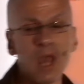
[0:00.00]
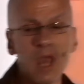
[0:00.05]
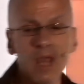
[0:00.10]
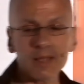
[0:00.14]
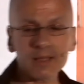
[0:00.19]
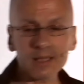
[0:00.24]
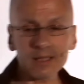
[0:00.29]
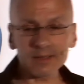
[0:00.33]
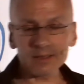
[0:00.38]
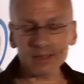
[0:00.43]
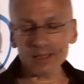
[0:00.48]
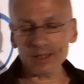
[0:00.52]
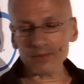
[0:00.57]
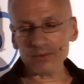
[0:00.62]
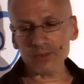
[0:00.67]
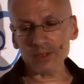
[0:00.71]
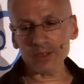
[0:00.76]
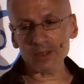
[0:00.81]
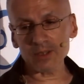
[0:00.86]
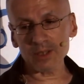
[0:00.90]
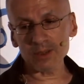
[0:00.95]
And then the next
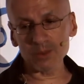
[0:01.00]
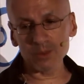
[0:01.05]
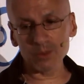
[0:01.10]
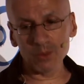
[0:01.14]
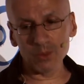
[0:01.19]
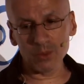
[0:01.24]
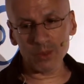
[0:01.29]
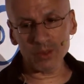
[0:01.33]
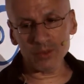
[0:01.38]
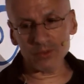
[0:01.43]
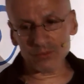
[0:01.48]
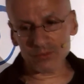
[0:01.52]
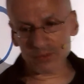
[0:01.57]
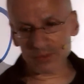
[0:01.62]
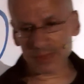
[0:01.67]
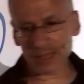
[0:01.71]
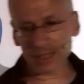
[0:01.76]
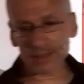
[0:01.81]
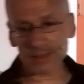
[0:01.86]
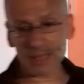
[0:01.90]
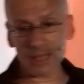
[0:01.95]
thing they do is
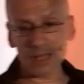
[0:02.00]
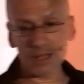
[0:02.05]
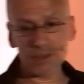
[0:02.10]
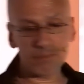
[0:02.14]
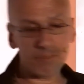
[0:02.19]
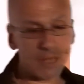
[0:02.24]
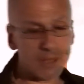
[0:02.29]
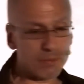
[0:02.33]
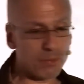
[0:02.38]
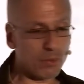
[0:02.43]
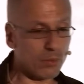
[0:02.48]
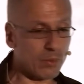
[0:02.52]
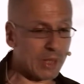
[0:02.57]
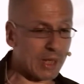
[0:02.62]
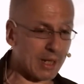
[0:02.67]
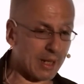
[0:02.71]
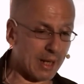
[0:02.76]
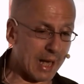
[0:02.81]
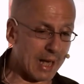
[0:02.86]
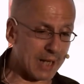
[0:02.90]
they telling people, we are